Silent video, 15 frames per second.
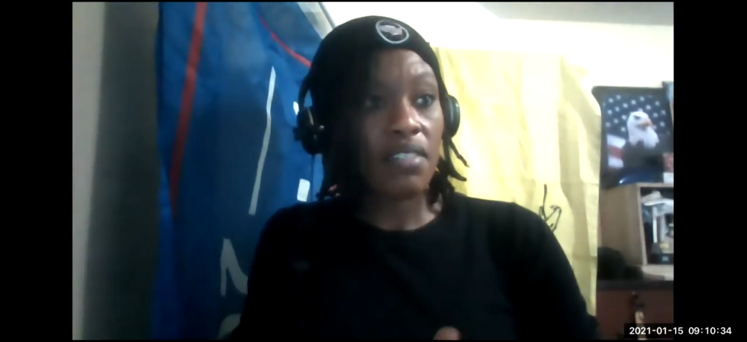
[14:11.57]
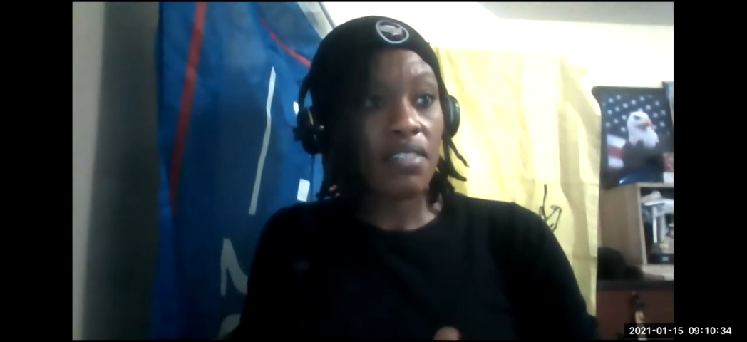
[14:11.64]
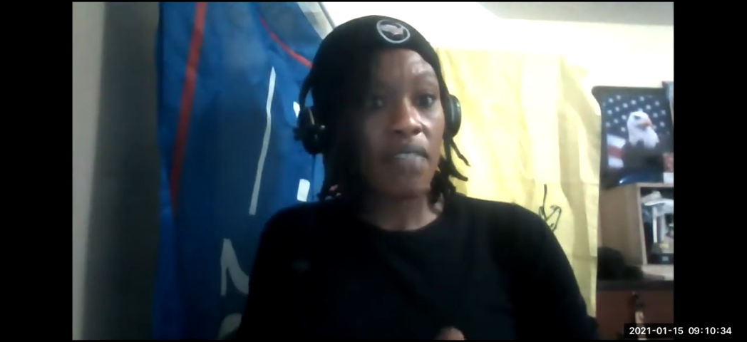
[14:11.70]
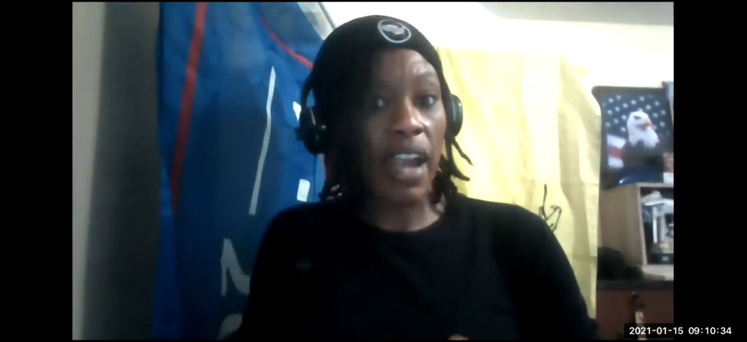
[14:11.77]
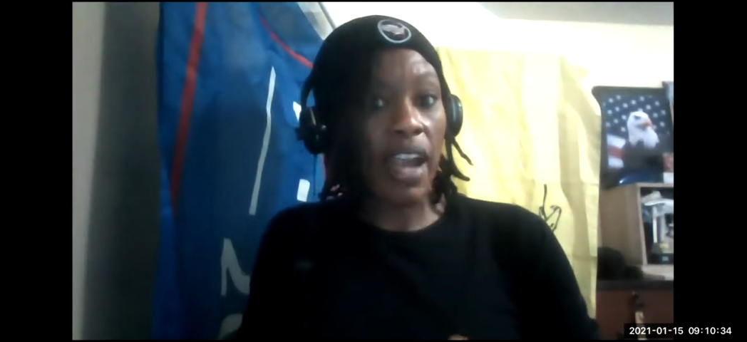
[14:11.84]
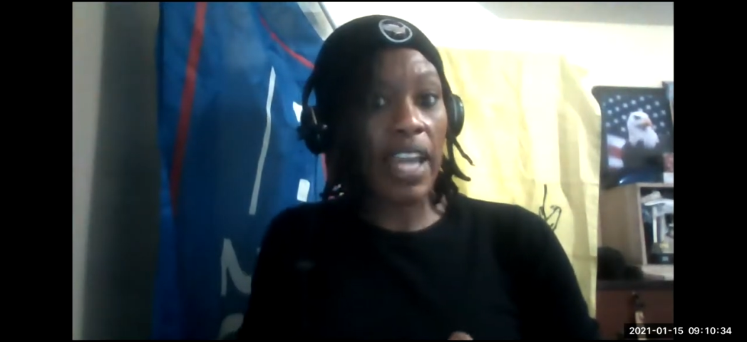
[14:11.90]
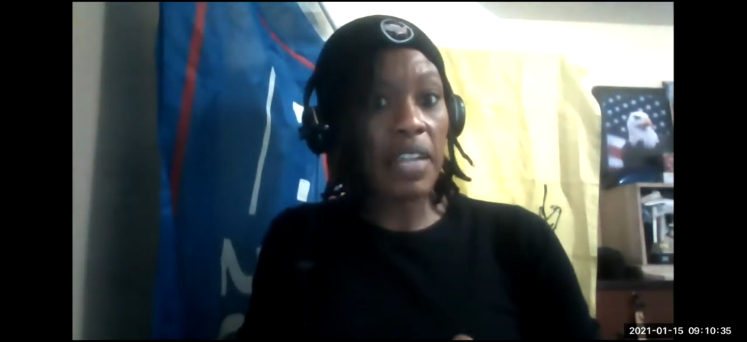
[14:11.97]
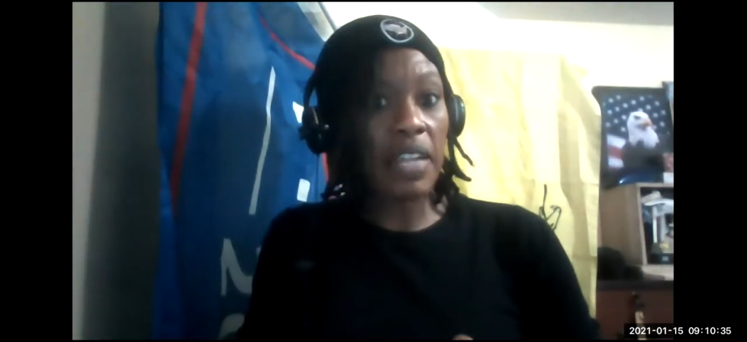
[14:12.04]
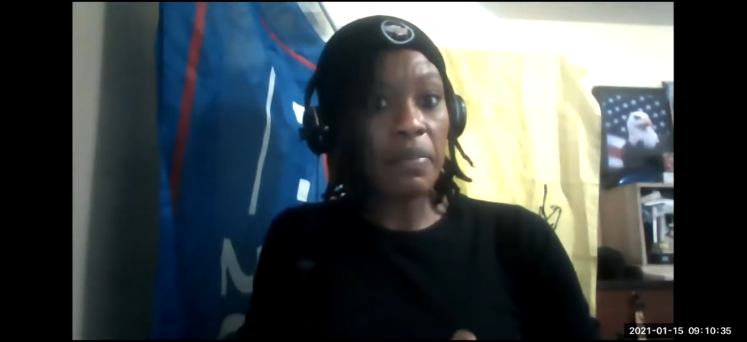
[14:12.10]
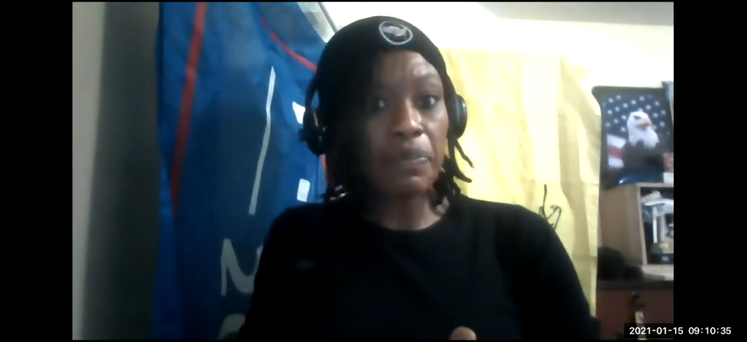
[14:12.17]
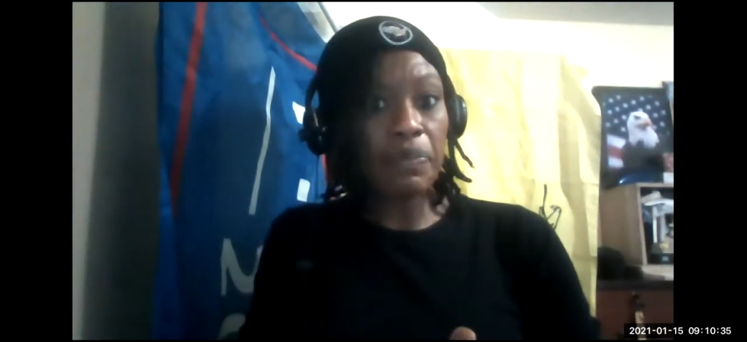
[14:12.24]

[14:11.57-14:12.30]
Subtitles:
right?